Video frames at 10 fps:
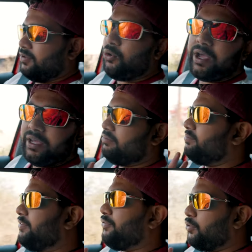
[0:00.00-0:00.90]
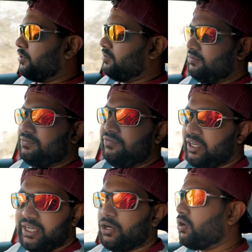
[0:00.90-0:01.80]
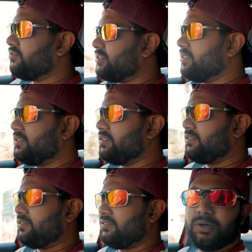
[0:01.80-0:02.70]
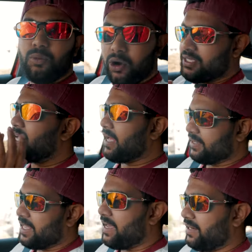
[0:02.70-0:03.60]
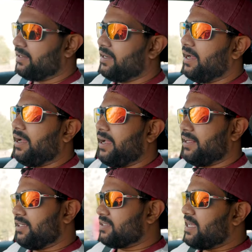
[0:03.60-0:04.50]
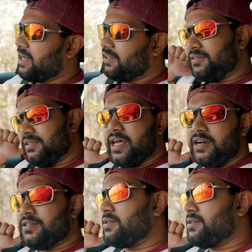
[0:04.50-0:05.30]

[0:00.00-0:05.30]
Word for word: Okay, before we get on with this, the boys are there. It's just that they're in a